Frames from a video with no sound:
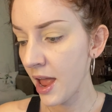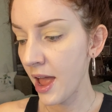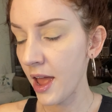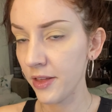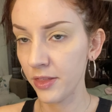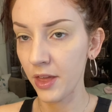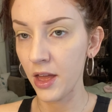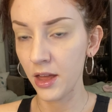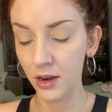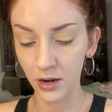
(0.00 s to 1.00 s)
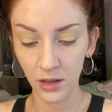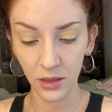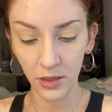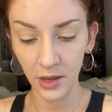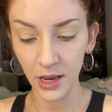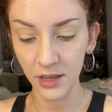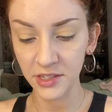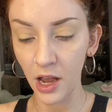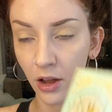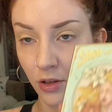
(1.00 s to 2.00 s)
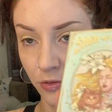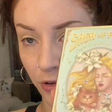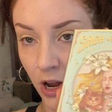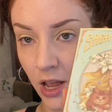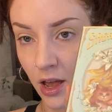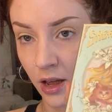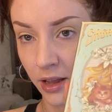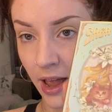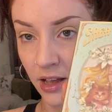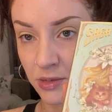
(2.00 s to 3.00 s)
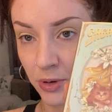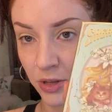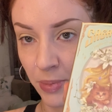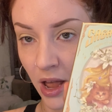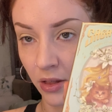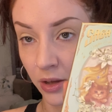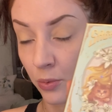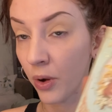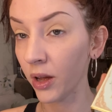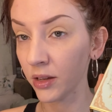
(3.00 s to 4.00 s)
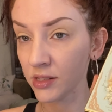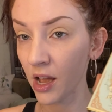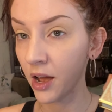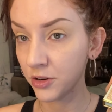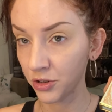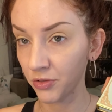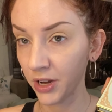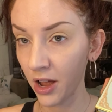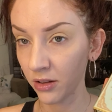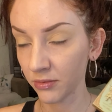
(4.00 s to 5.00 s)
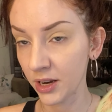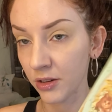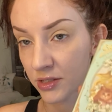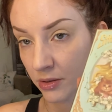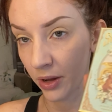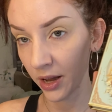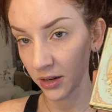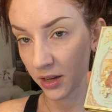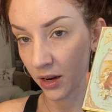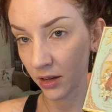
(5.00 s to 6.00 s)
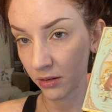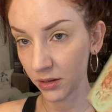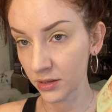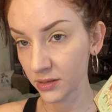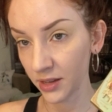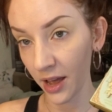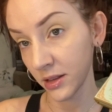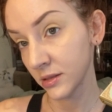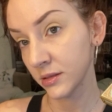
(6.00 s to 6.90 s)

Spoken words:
And then the Saga of Freya Cat's Breath palette was 100 Rial. And also I had to get it because cat.